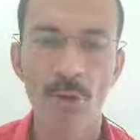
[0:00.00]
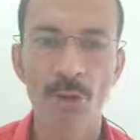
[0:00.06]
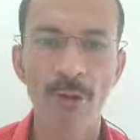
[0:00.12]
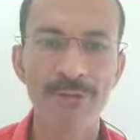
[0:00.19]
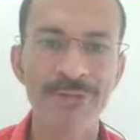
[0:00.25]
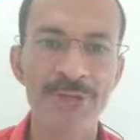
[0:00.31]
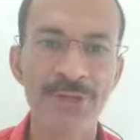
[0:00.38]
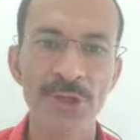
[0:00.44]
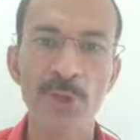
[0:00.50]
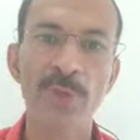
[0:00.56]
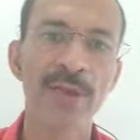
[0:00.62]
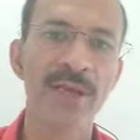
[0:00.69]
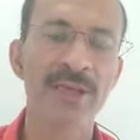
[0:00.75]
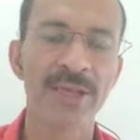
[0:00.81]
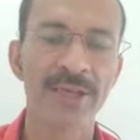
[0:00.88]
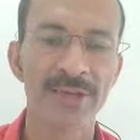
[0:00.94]
of New
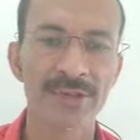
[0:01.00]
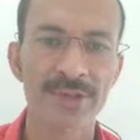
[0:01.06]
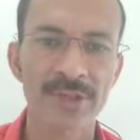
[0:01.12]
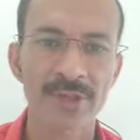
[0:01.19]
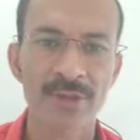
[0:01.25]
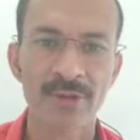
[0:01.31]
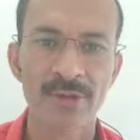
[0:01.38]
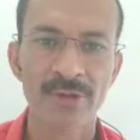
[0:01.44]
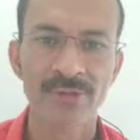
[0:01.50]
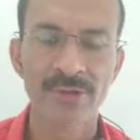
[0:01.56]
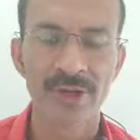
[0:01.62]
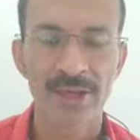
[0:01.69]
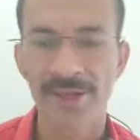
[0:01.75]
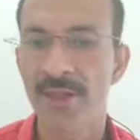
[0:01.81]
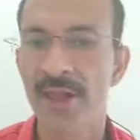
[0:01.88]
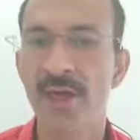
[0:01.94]
England
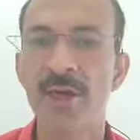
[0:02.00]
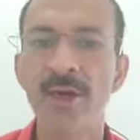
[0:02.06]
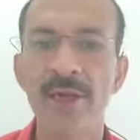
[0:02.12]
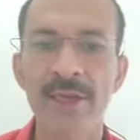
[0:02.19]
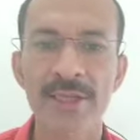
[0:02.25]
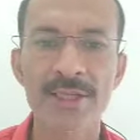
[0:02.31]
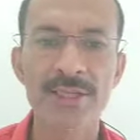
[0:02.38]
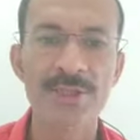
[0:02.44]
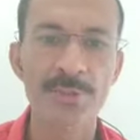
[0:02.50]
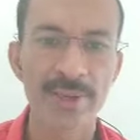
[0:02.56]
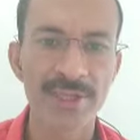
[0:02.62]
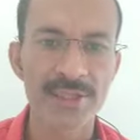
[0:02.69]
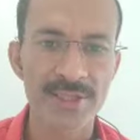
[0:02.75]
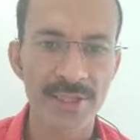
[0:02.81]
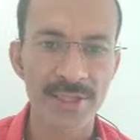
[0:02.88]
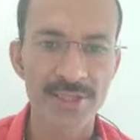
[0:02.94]
in the earlier
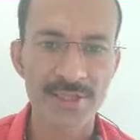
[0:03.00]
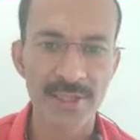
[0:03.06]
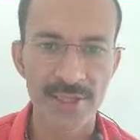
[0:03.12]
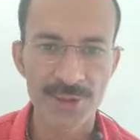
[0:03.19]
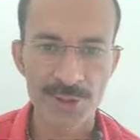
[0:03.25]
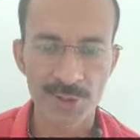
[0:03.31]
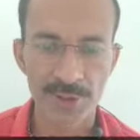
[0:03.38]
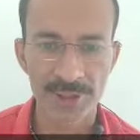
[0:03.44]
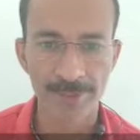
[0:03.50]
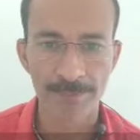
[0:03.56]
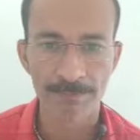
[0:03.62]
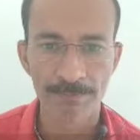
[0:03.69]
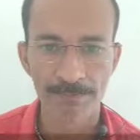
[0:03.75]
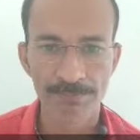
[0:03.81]
20th century.